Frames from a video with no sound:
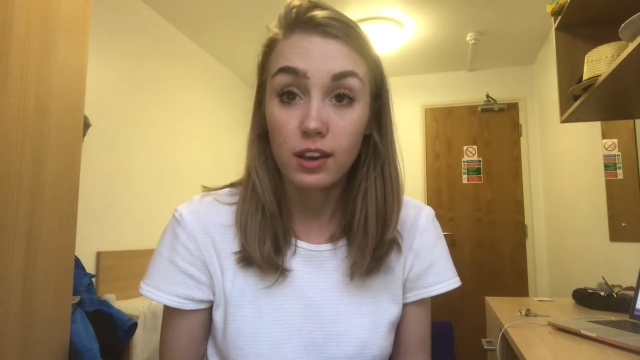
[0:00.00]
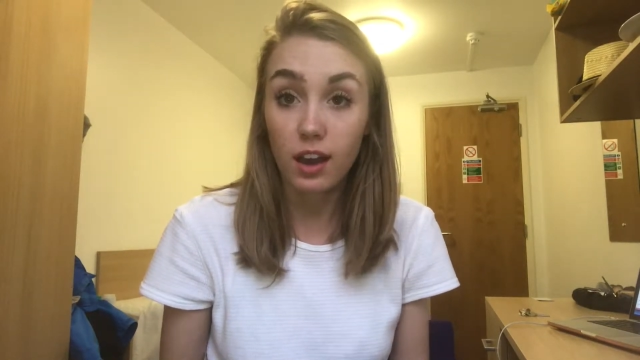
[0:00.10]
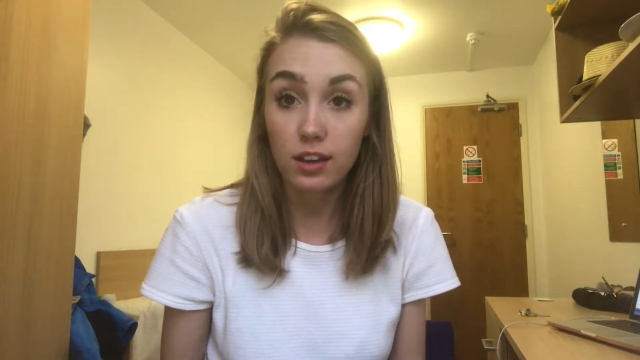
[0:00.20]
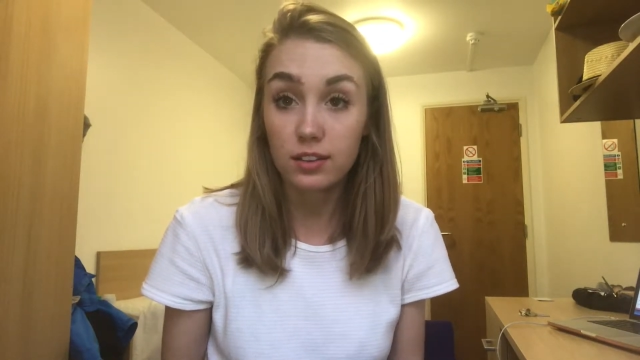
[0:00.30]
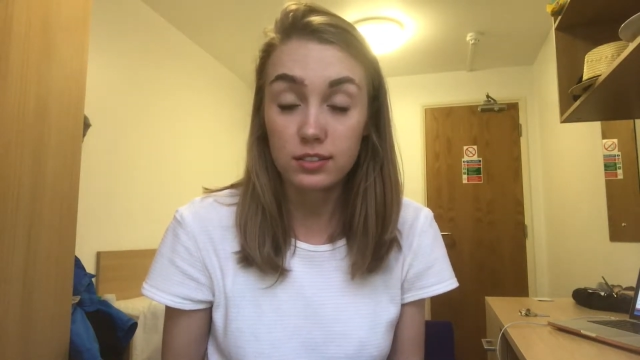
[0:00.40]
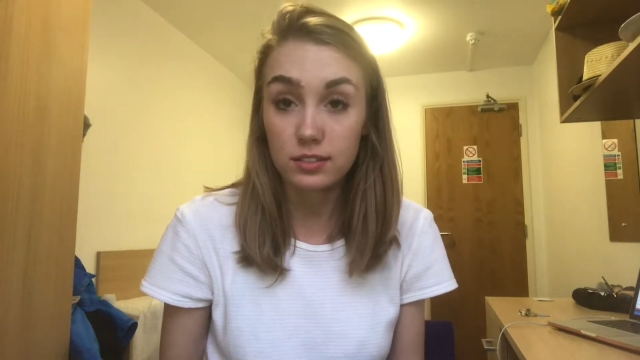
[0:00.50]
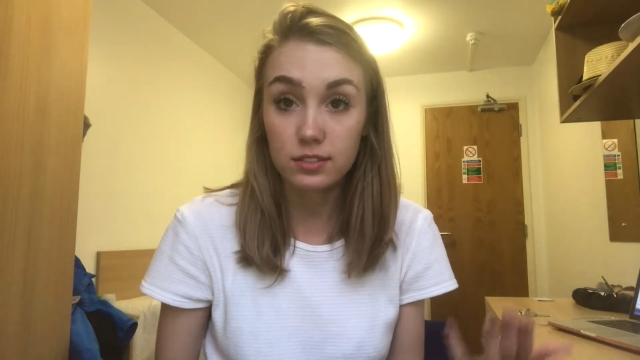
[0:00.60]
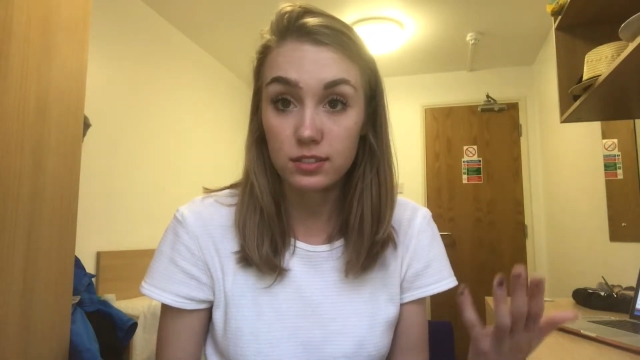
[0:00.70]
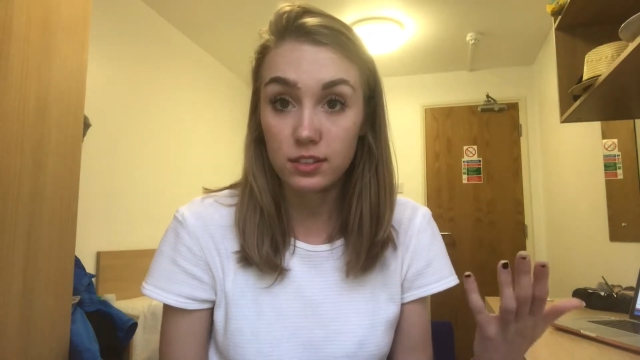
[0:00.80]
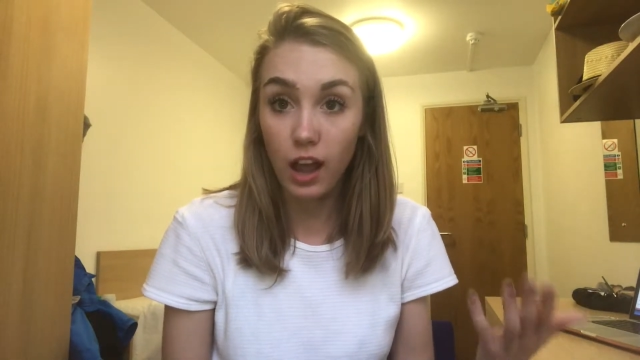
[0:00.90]
a
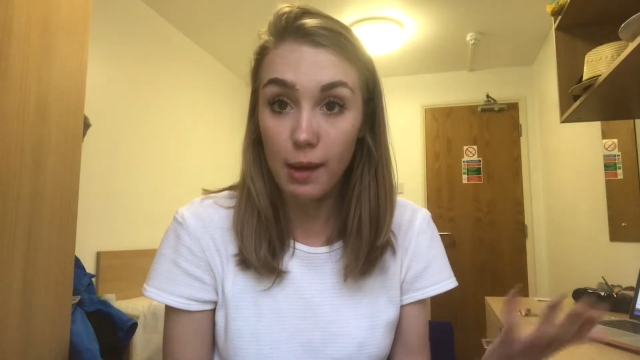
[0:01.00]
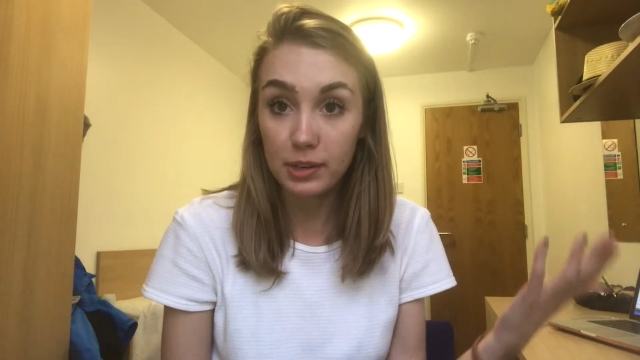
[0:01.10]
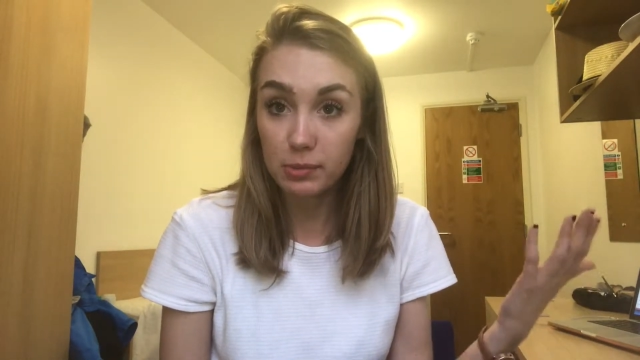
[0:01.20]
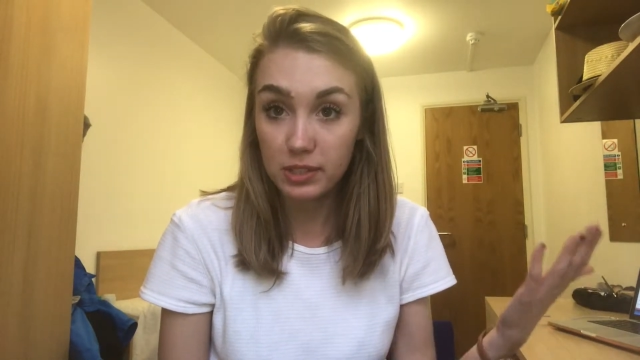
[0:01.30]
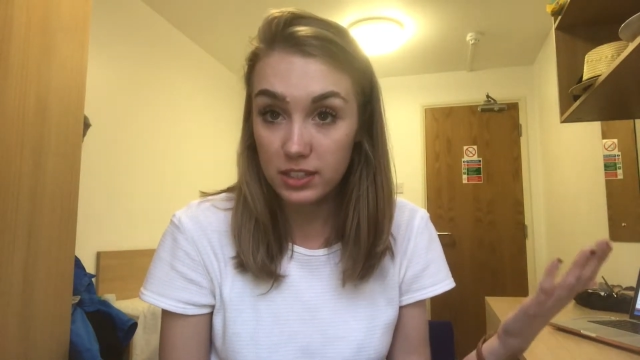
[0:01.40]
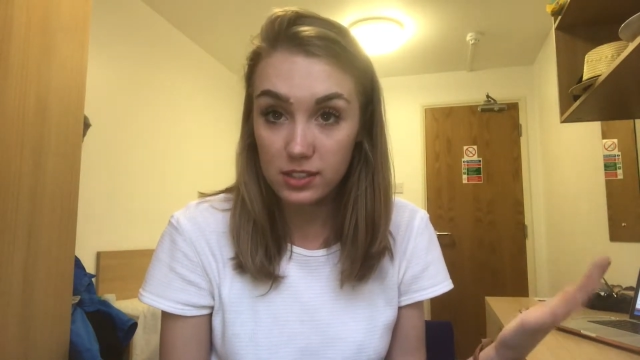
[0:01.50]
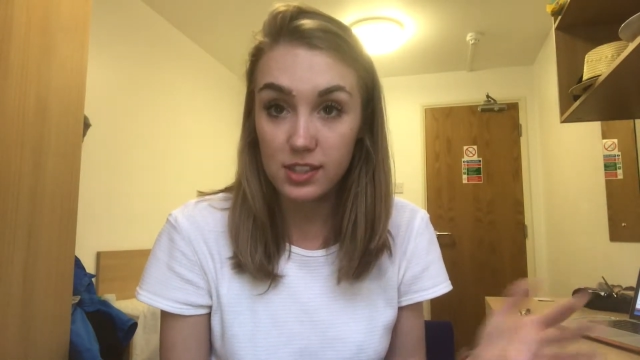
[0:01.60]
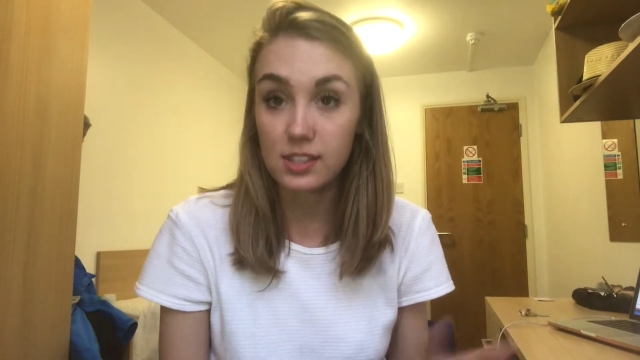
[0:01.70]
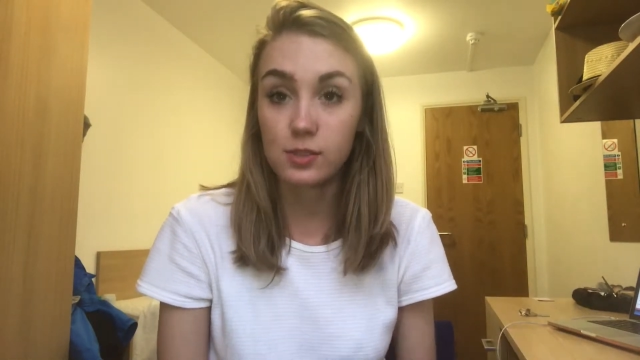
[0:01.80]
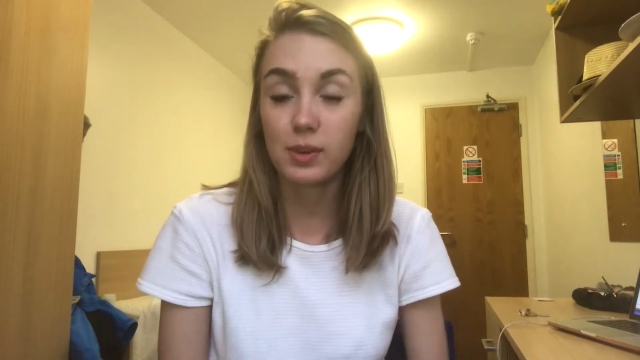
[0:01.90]
comedy piece
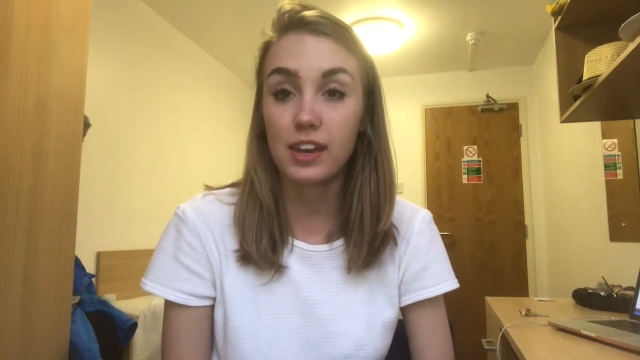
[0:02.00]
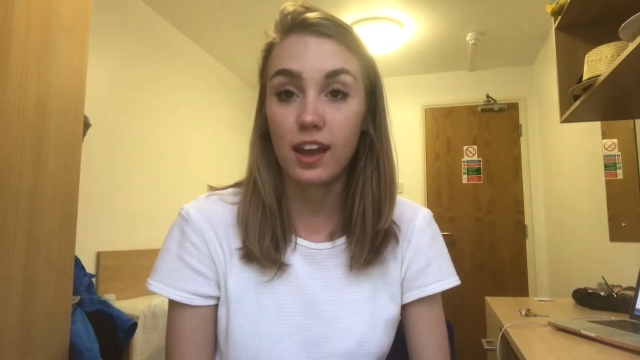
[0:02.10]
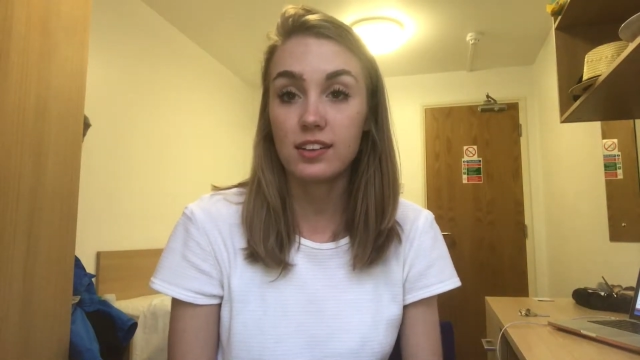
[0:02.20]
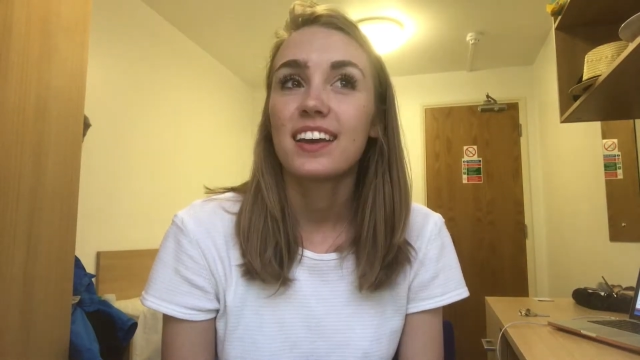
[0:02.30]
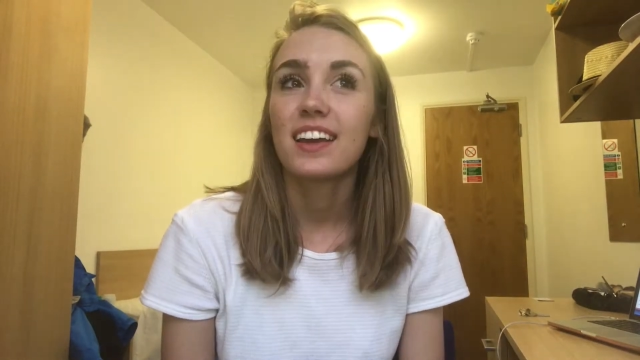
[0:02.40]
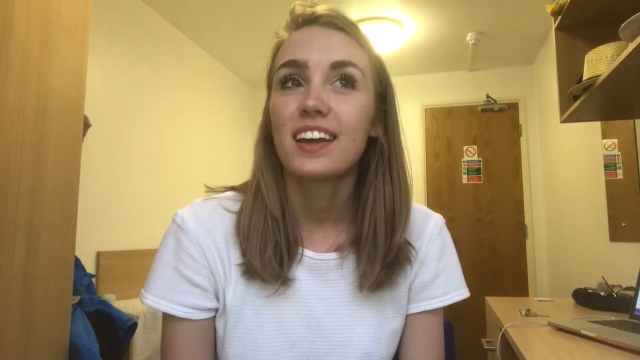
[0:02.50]
this weekend.